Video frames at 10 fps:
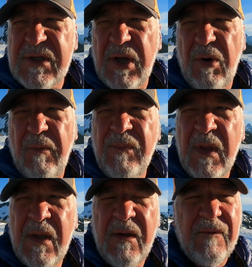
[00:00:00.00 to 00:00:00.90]
So
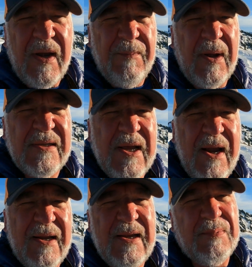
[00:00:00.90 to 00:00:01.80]
if anybody's got
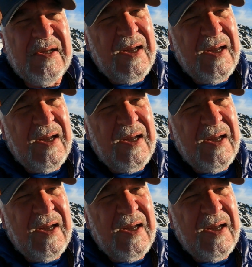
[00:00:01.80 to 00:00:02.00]
any tips,